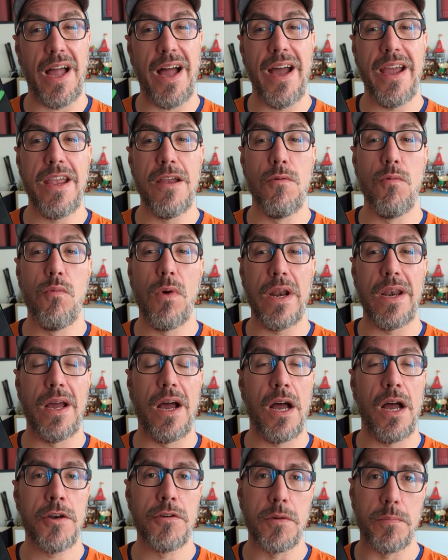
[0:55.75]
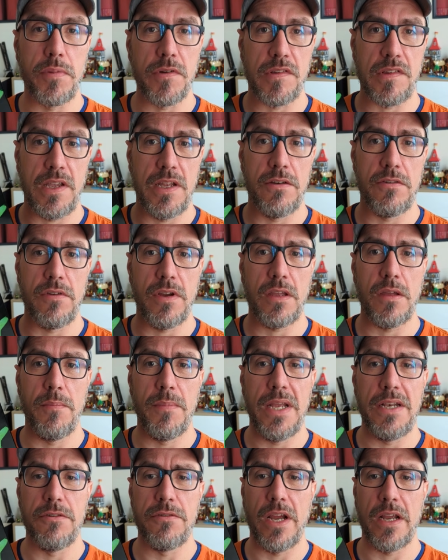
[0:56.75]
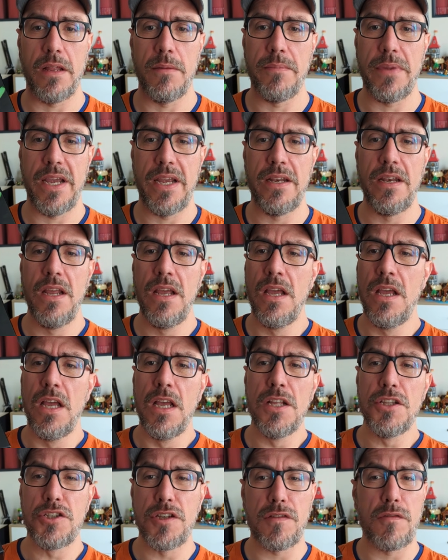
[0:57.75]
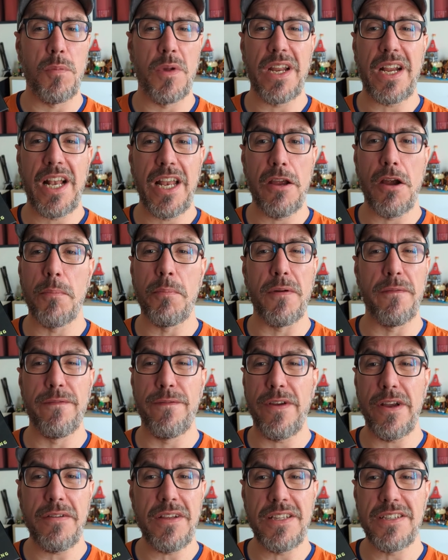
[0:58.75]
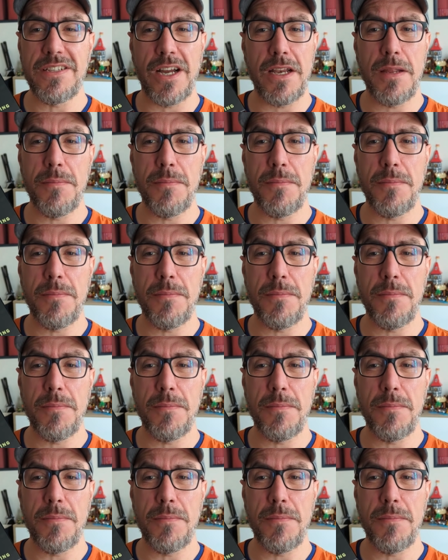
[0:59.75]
I 100% recommend Dragonbane. Just want to clear up a very tiny